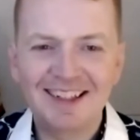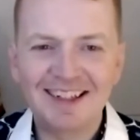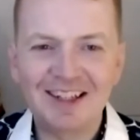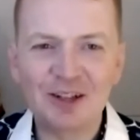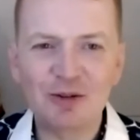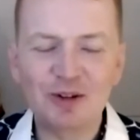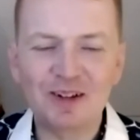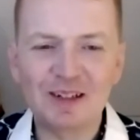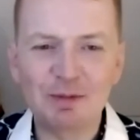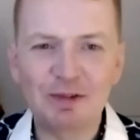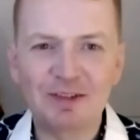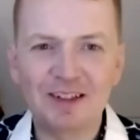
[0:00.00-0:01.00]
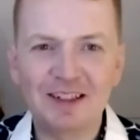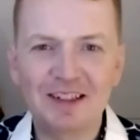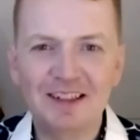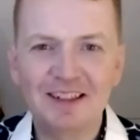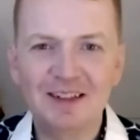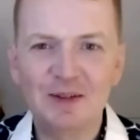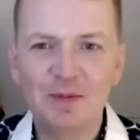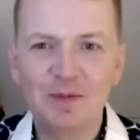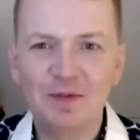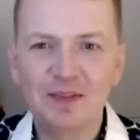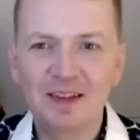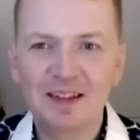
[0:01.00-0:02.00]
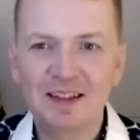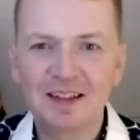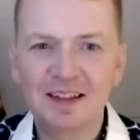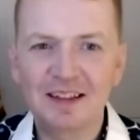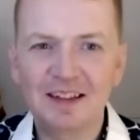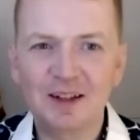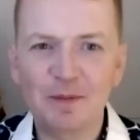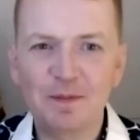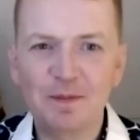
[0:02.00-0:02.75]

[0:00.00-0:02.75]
in the world, I'm afraid. Yeah.